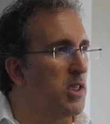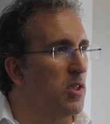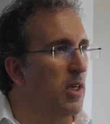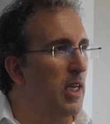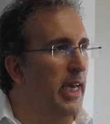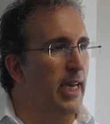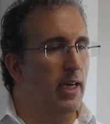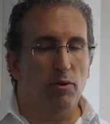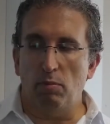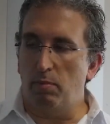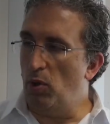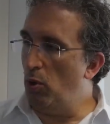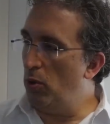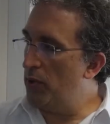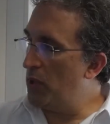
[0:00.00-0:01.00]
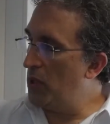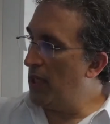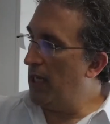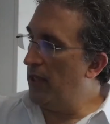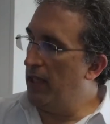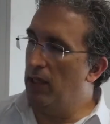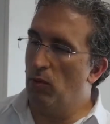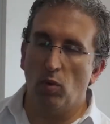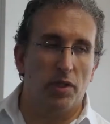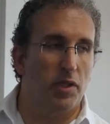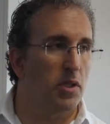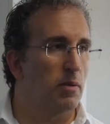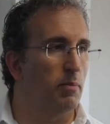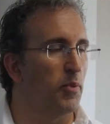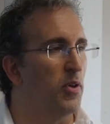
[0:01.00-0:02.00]
to lay out reports and then
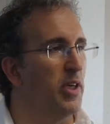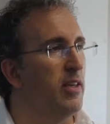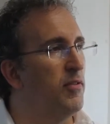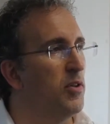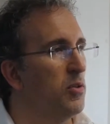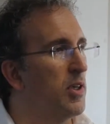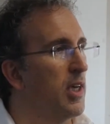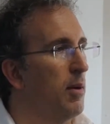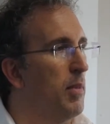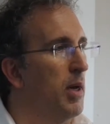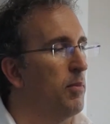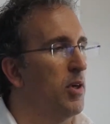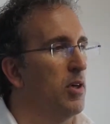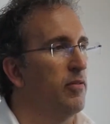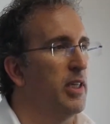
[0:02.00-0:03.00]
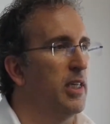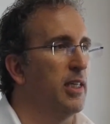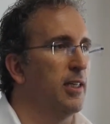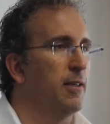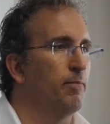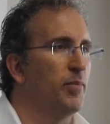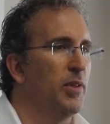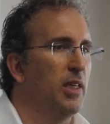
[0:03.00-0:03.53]
watch the preview come up over here.